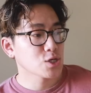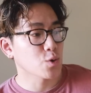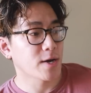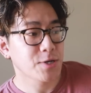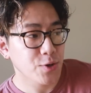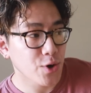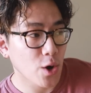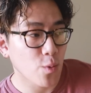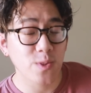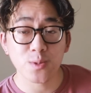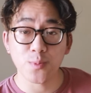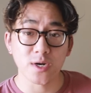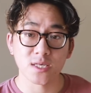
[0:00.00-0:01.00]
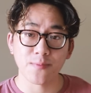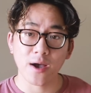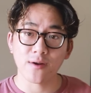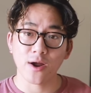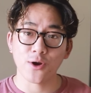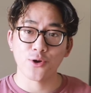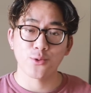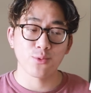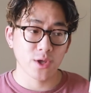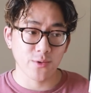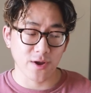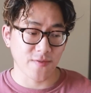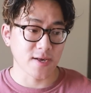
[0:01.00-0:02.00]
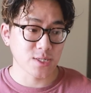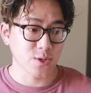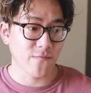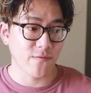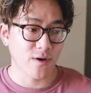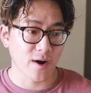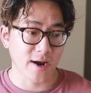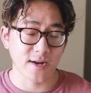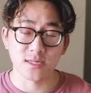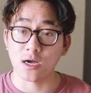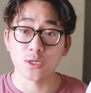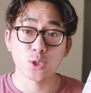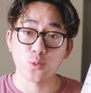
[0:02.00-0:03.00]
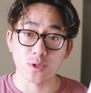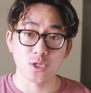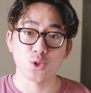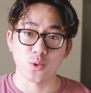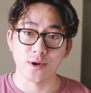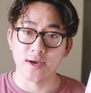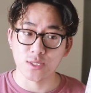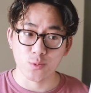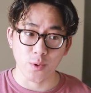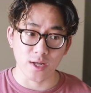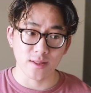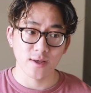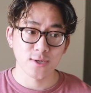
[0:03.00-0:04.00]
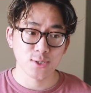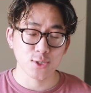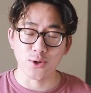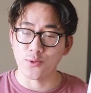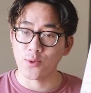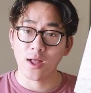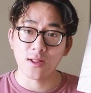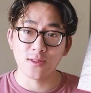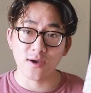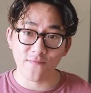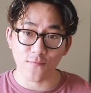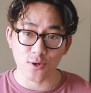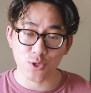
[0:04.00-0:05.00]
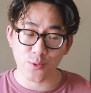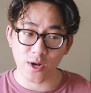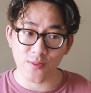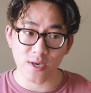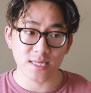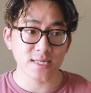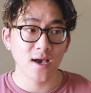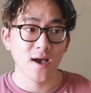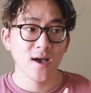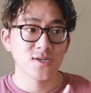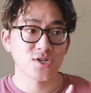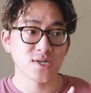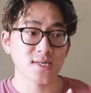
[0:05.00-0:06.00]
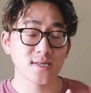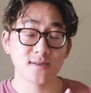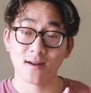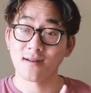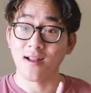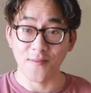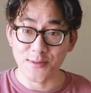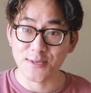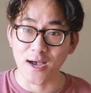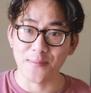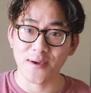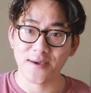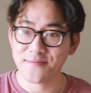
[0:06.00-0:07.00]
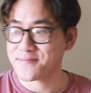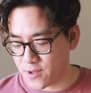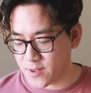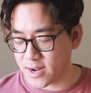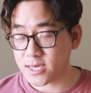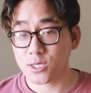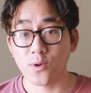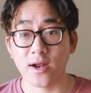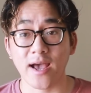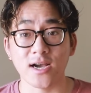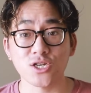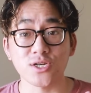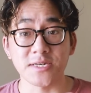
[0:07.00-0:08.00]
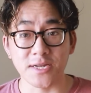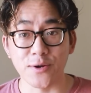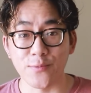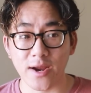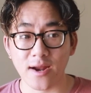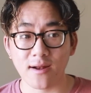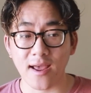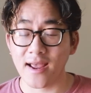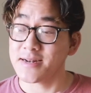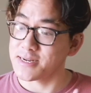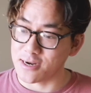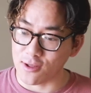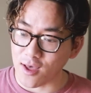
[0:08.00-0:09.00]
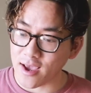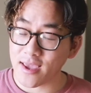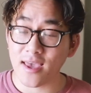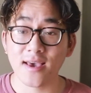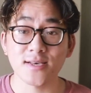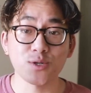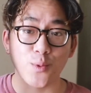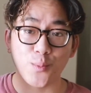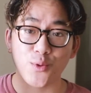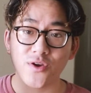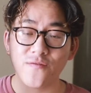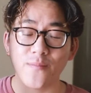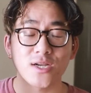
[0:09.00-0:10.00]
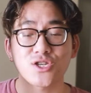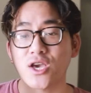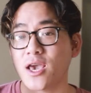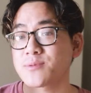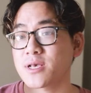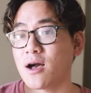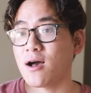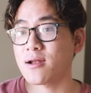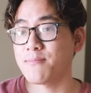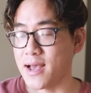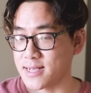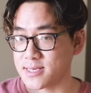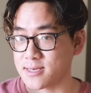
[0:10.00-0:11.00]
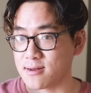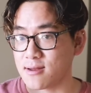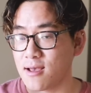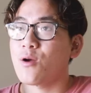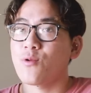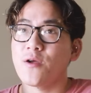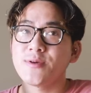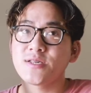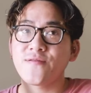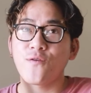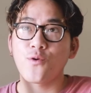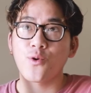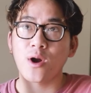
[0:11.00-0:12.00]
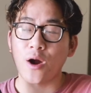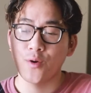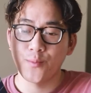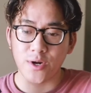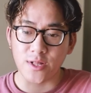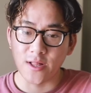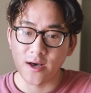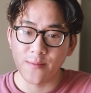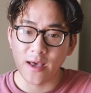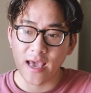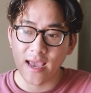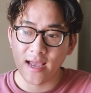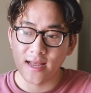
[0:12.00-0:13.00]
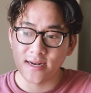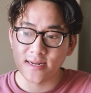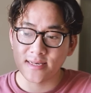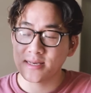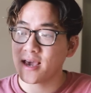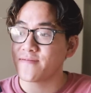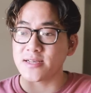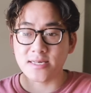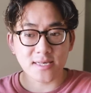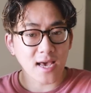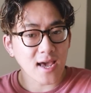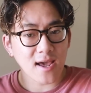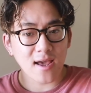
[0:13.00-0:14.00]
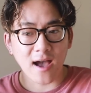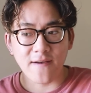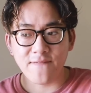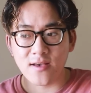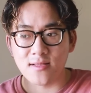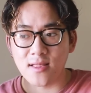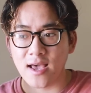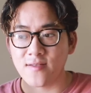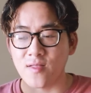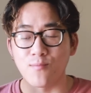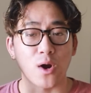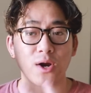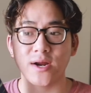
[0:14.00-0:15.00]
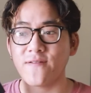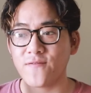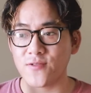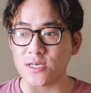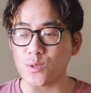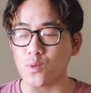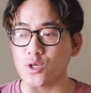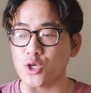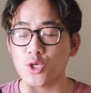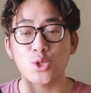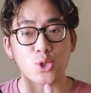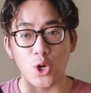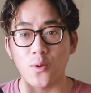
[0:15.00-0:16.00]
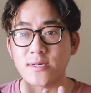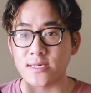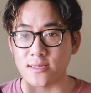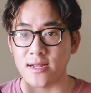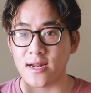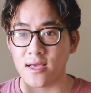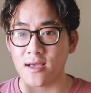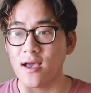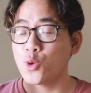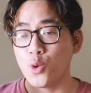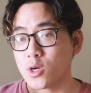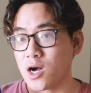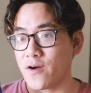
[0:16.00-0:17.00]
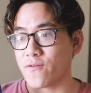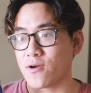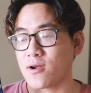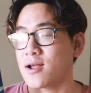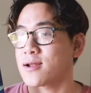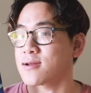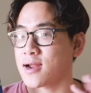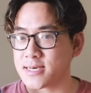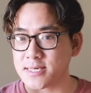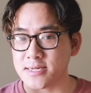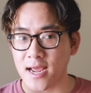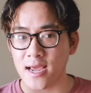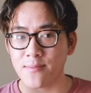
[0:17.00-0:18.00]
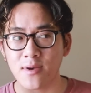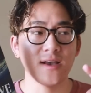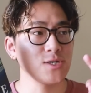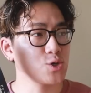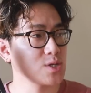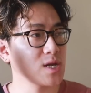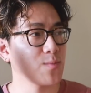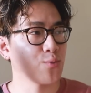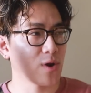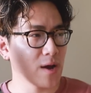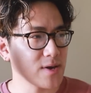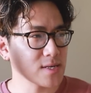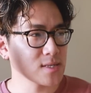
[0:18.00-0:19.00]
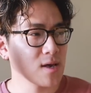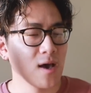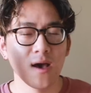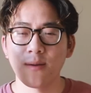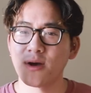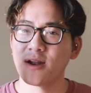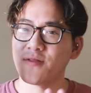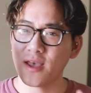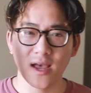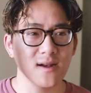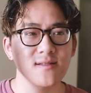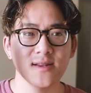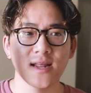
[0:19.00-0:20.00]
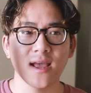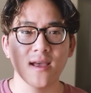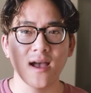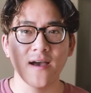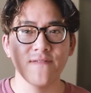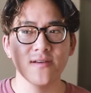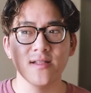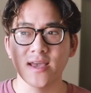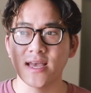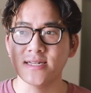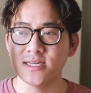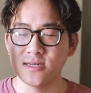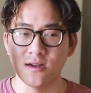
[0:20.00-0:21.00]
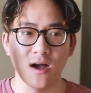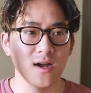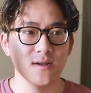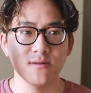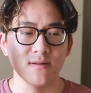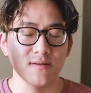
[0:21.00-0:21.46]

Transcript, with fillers: So I do know what this book is about. I heard really great things so far, and it's also really short as well. So looking forward to reading this, just not this copy. The next one I actually did read and didn't like is Reprieve by James Han Mattson. I read this for our book club, and safe to say, I feel like the marketing for this was just so misleading. Cool cover, nice name, interesting premise, but at the end of the day, I feel like it did not